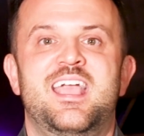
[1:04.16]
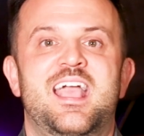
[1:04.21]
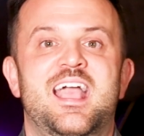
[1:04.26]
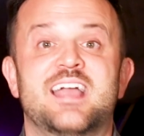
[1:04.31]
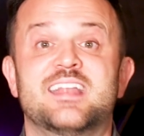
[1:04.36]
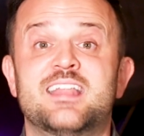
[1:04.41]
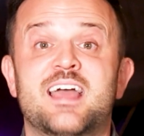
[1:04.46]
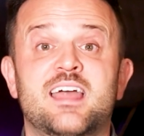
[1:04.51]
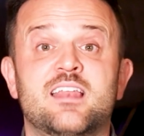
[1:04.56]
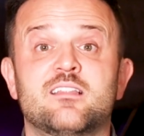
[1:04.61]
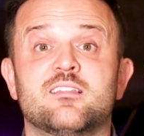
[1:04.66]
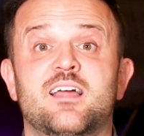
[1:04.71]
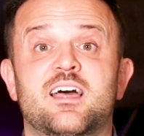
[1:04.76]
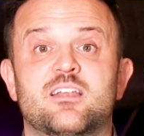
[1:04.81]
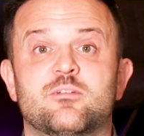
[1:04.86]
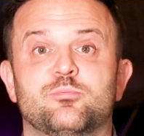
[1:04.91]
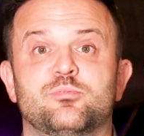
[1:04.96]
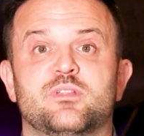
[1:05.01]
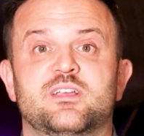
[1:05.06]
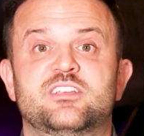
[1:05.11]
And not a
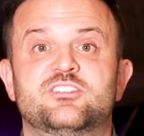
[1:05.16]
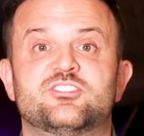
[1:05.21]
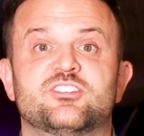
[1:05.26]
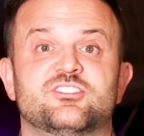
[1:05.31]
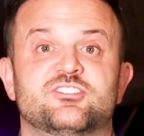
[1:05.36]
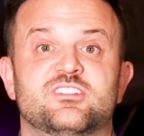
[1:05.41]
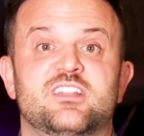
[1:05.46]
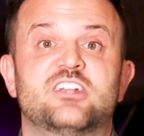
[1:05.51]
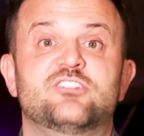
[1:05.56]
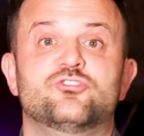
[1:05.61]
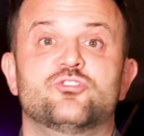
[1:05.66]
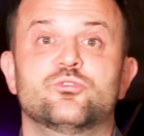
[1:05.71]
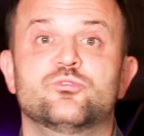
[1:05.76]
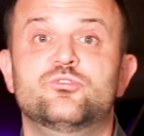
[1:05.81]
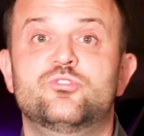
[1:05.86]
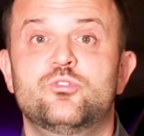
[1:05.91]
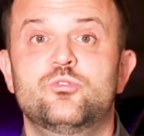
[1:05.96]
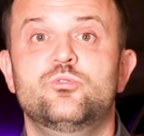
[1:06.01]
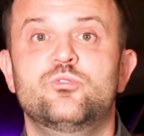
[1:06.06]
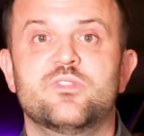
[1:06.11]
lot of places let you
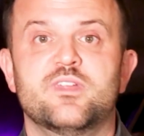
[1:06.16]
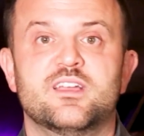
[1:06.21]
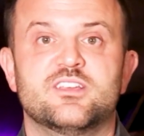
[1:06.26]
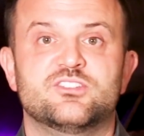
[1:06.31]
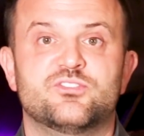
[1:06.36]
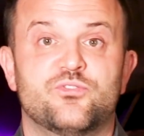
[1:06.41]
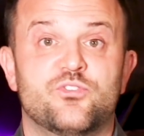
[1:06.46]
do this.